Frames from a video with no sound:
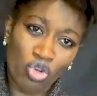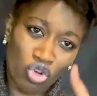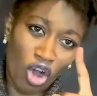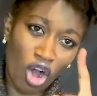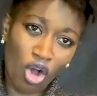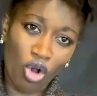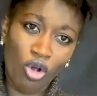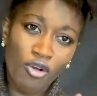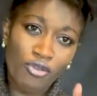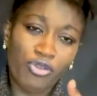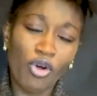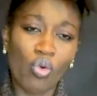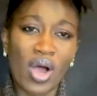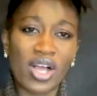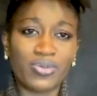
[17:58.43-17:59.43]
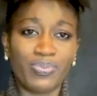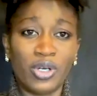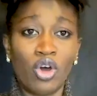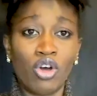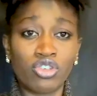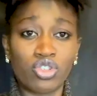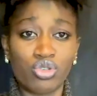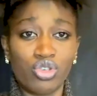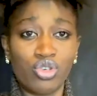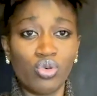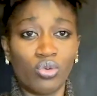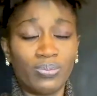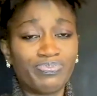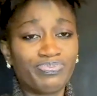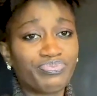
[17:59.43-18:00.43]
Go for what belongs to
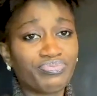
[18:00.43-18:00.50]
you.